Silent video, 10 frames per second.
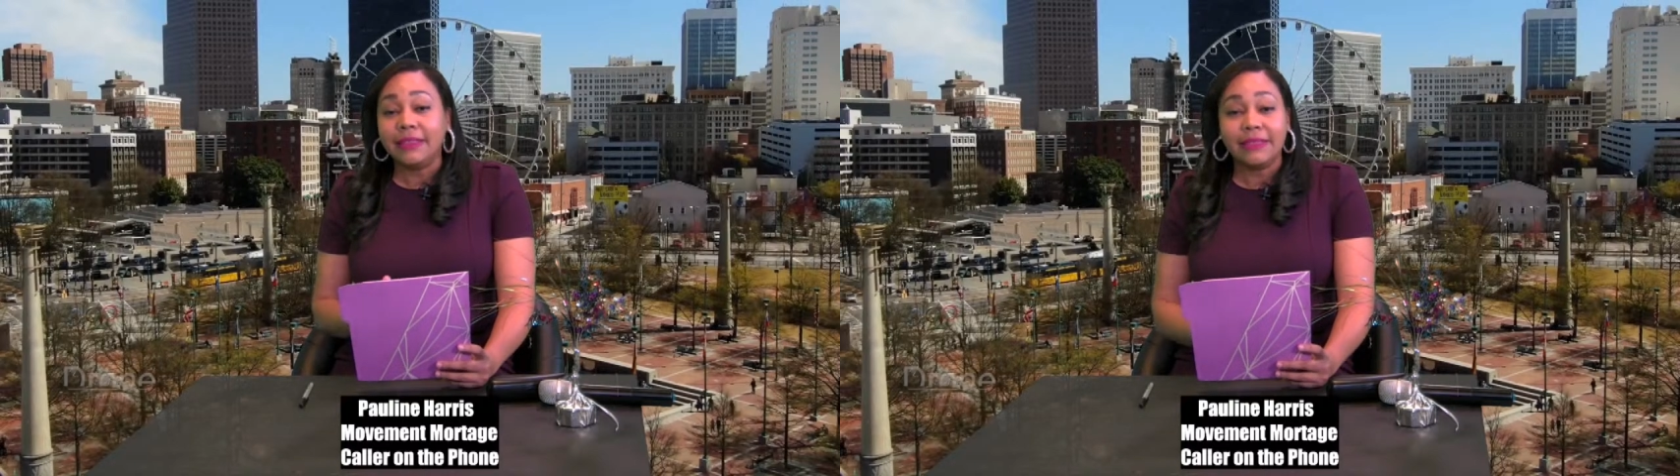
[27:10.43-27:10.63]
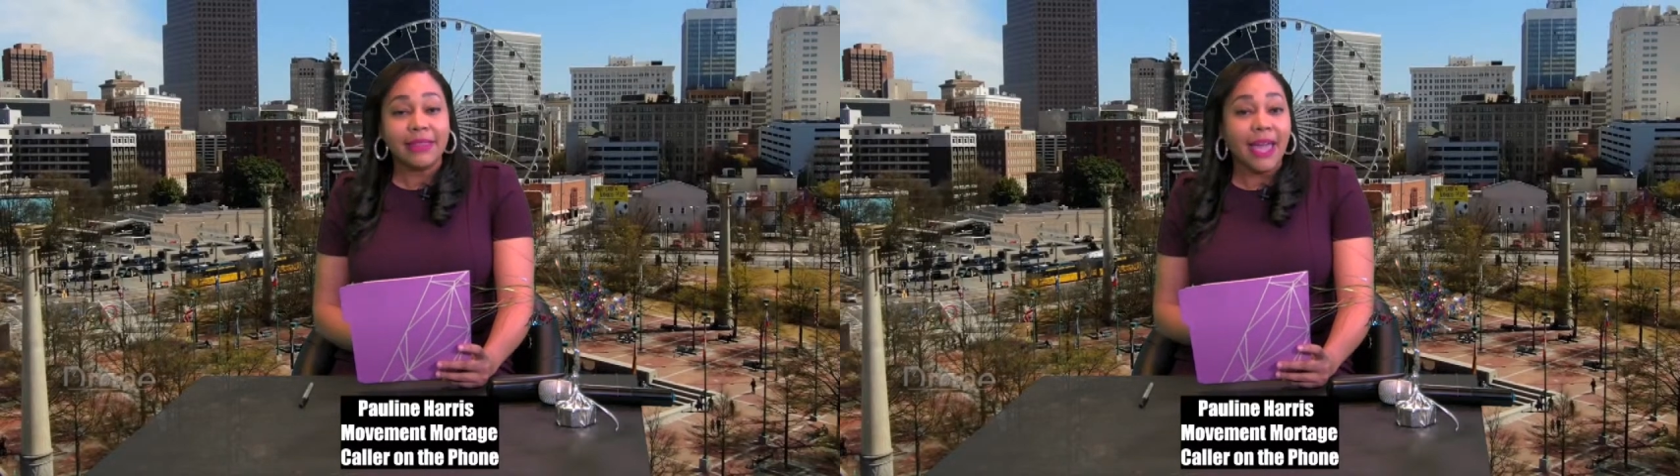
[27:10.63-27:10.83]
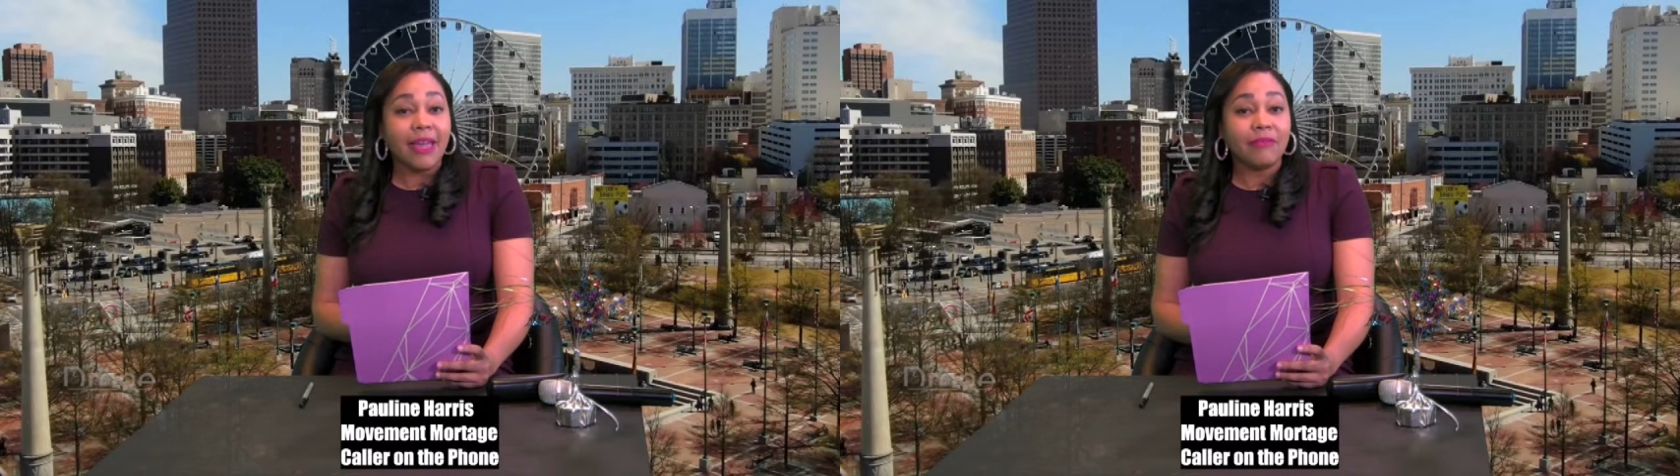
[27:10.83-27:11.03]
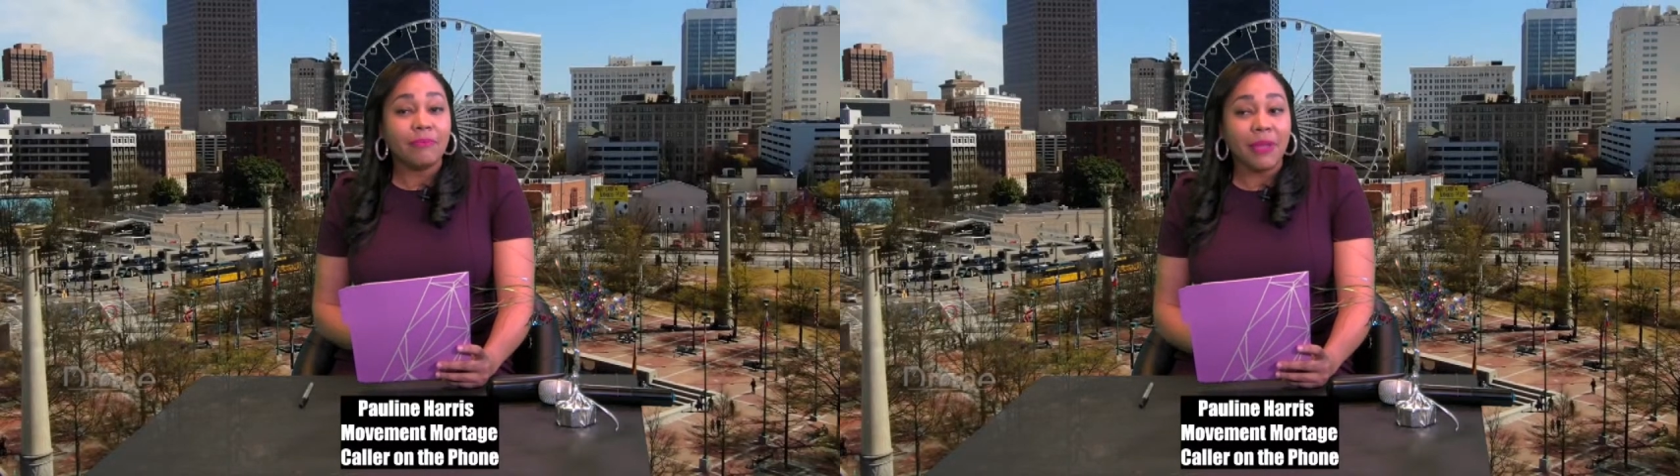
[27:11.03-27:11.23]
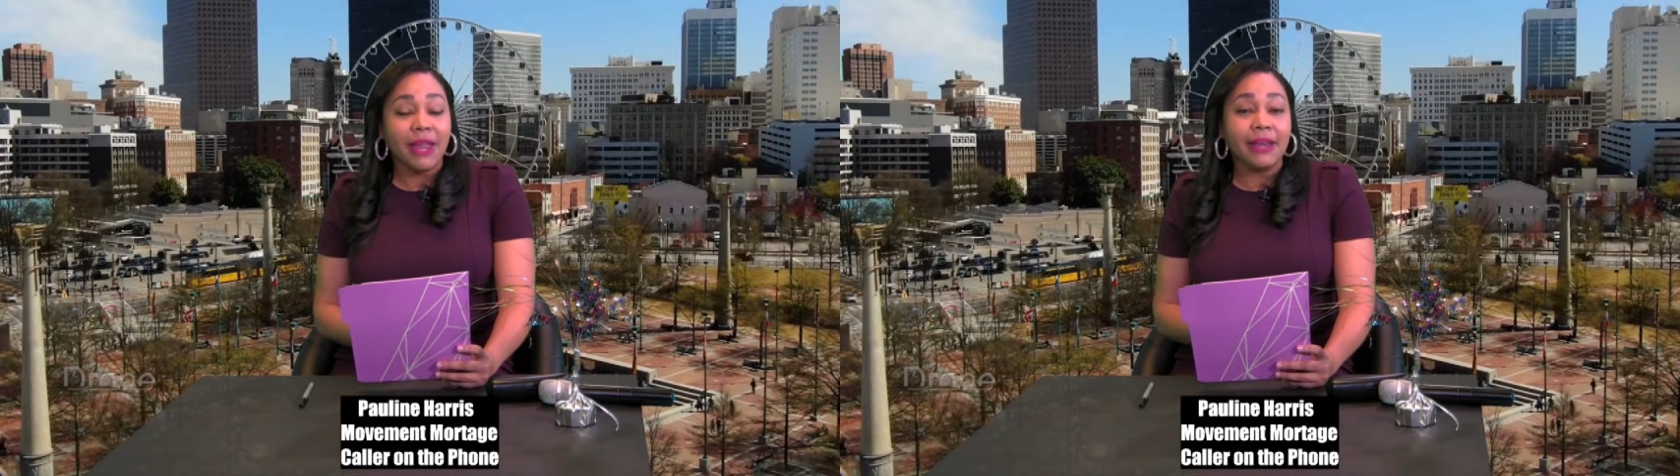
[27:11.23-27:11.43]
that
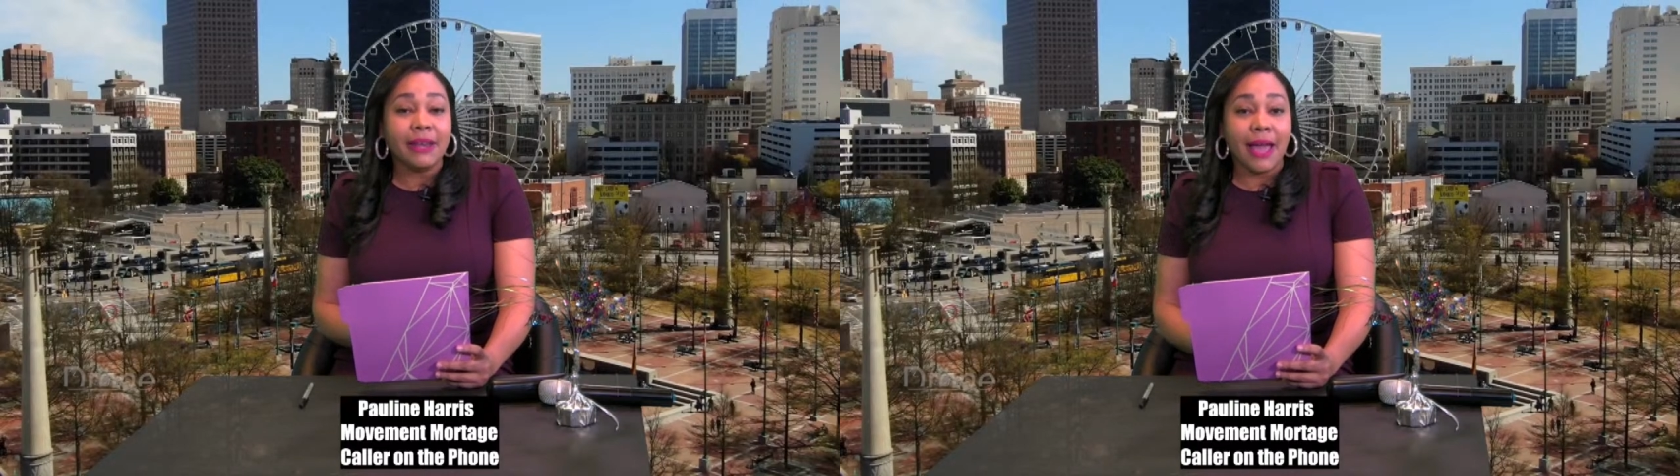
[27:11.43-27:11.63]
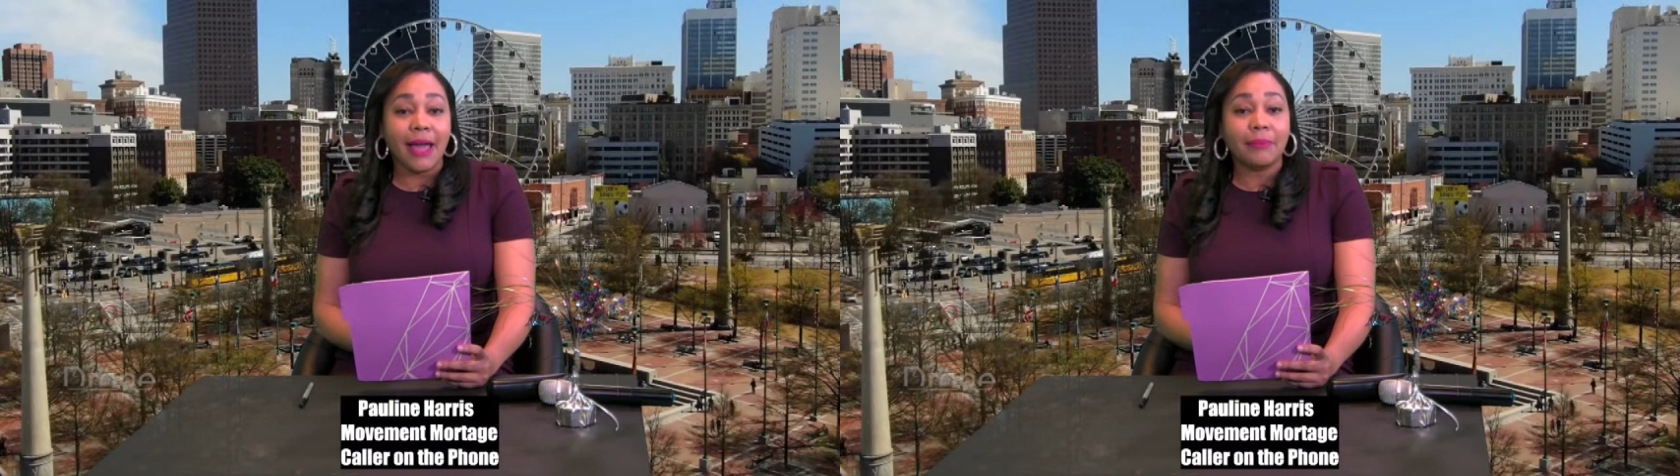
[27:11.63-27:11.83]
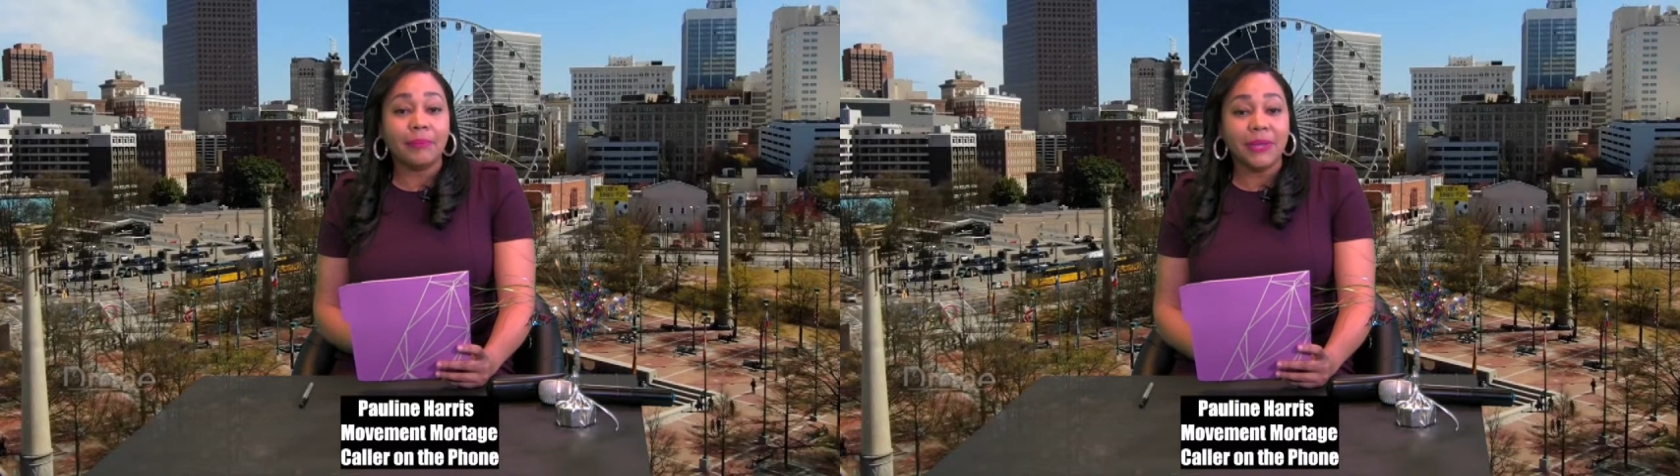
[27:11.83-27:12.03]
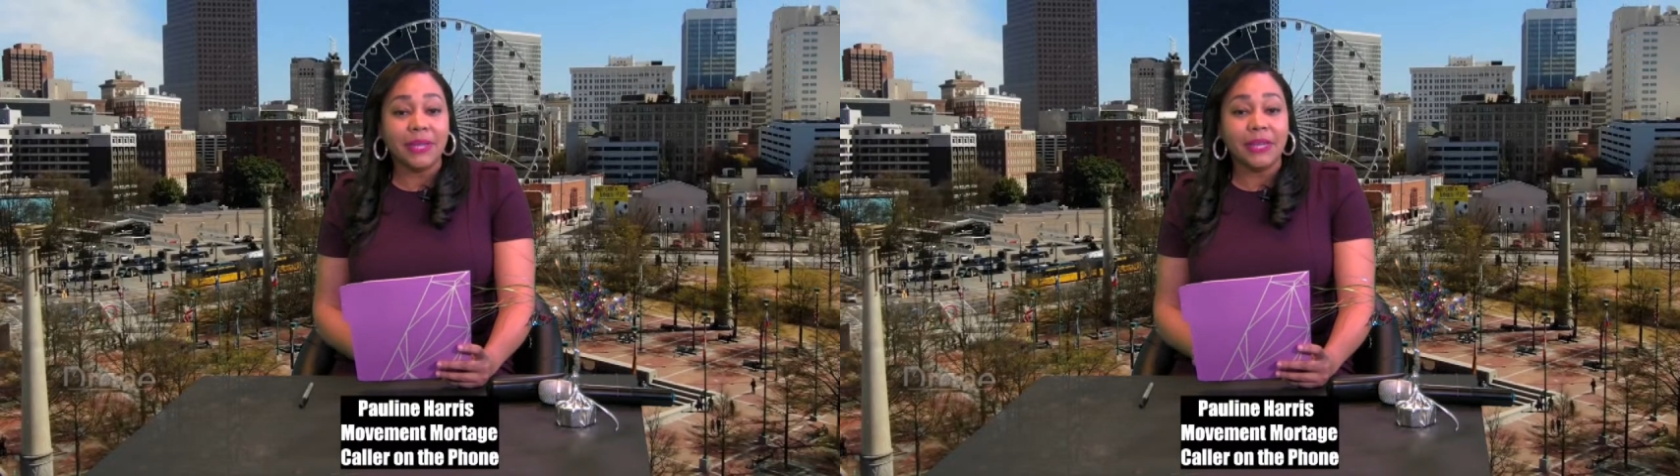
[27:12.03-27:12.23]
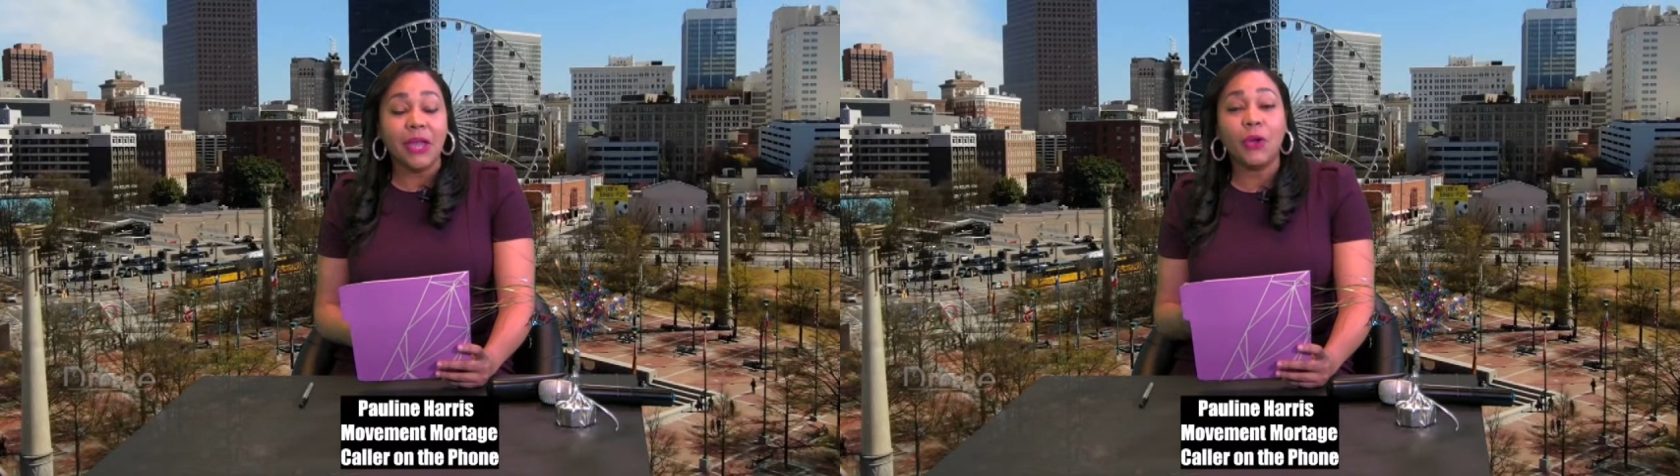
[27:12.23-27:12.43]
may not
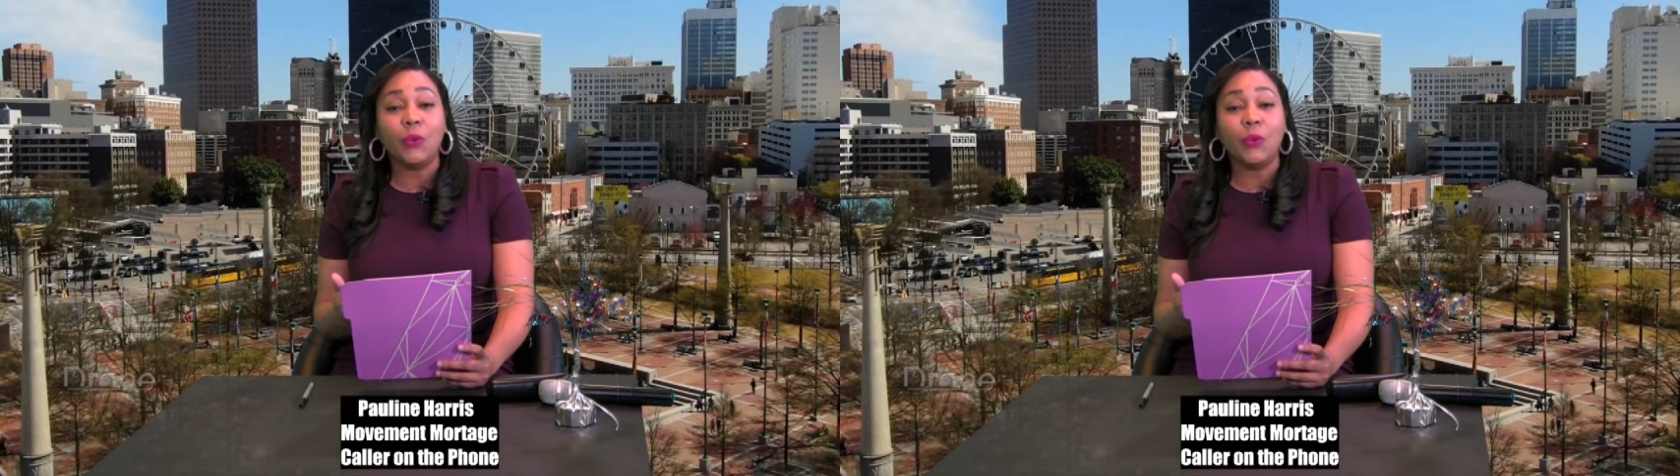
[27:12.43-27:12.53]
be